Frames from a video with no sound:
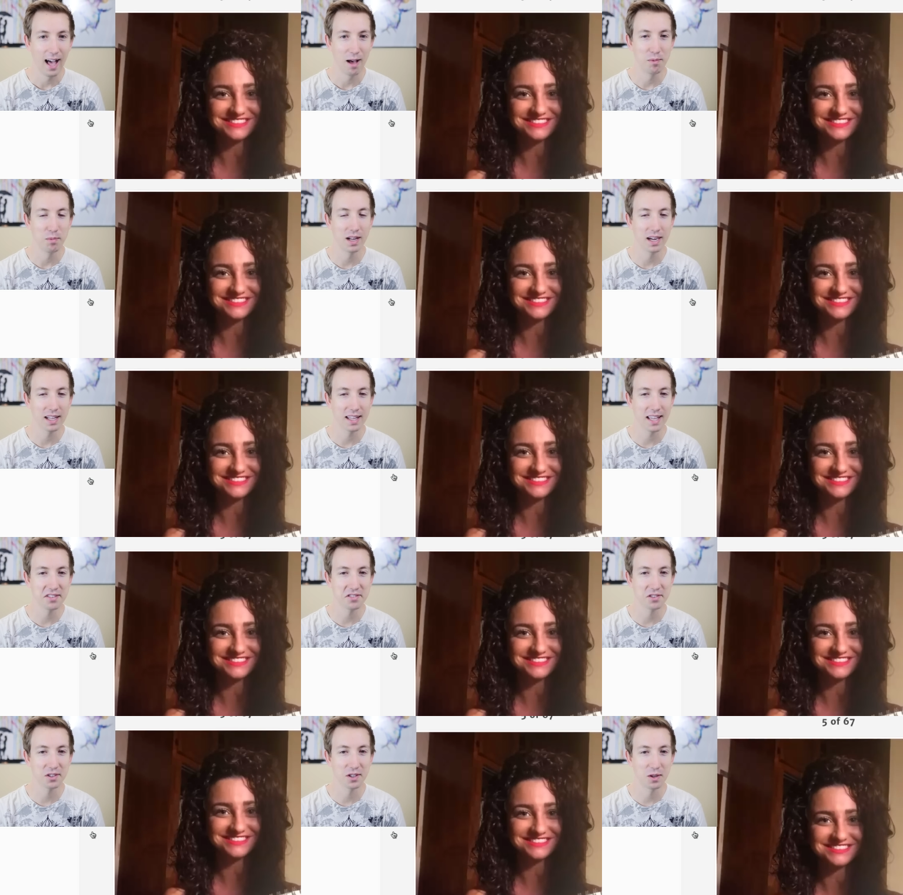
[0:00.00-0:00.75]
Speaker 1: I'm gonna
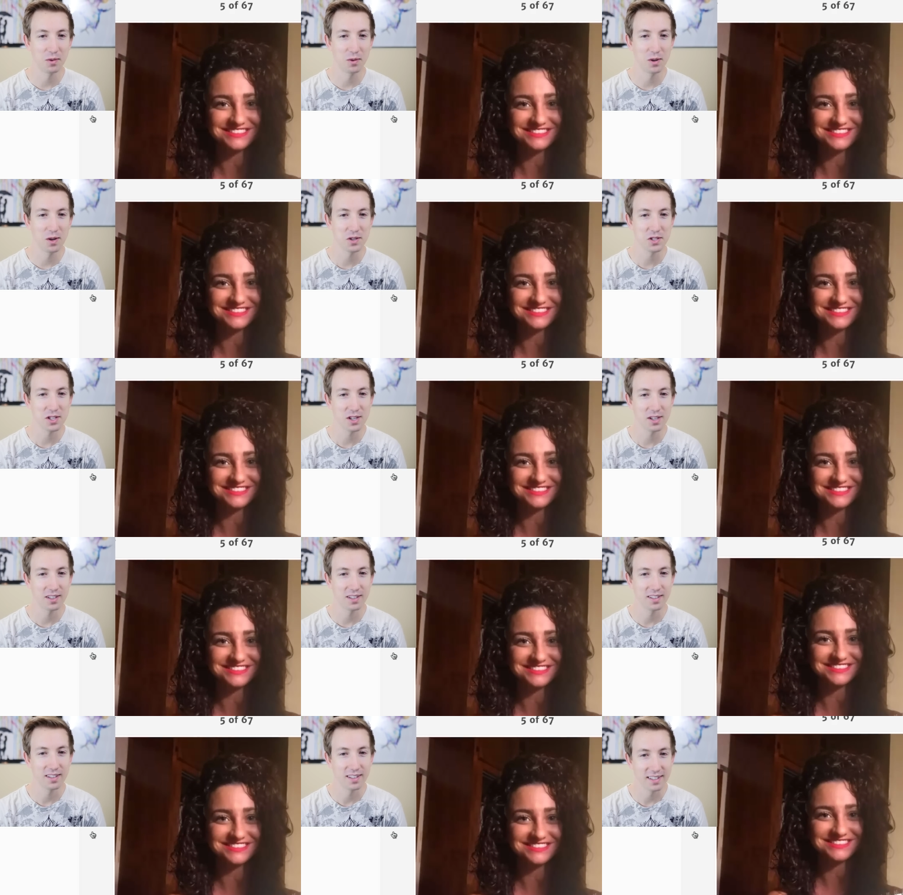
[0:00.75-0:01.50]
guess they're gonna roast
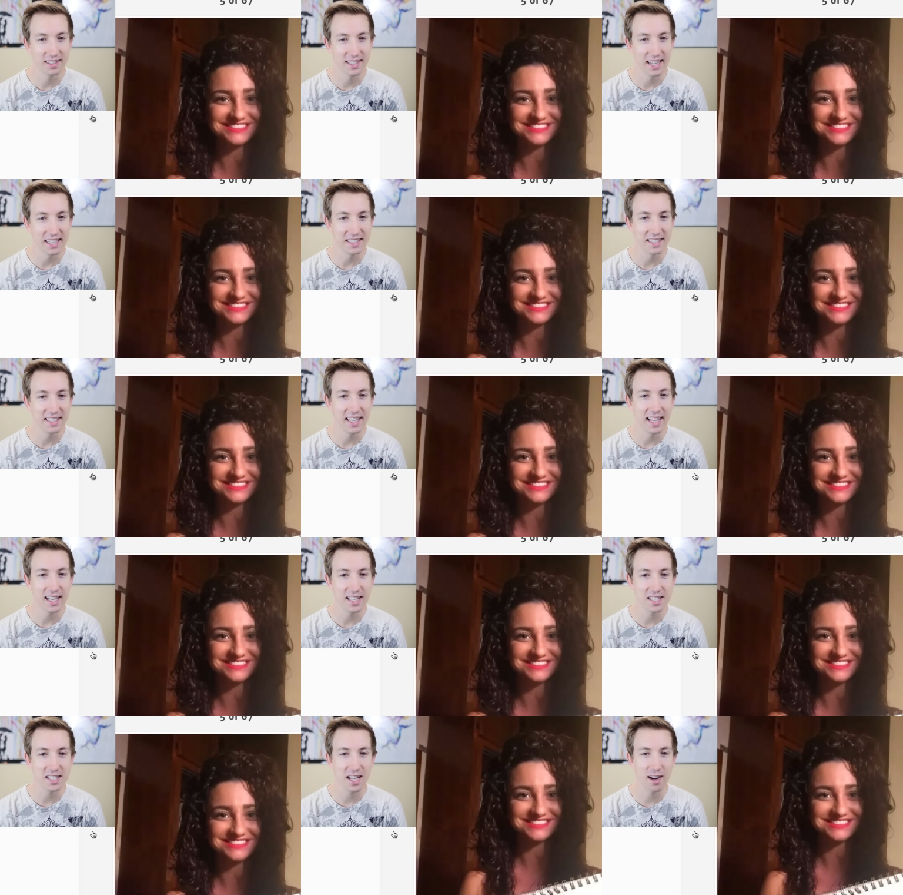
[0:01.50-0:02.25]
her nineteen
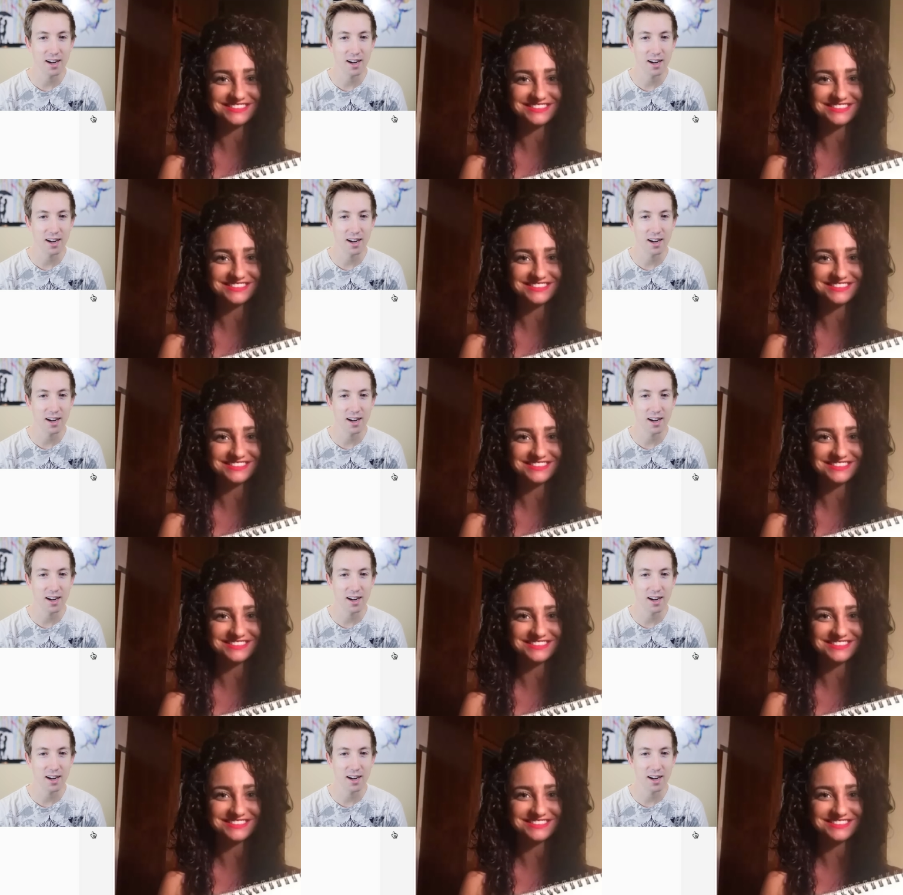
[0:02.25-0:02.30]
eighties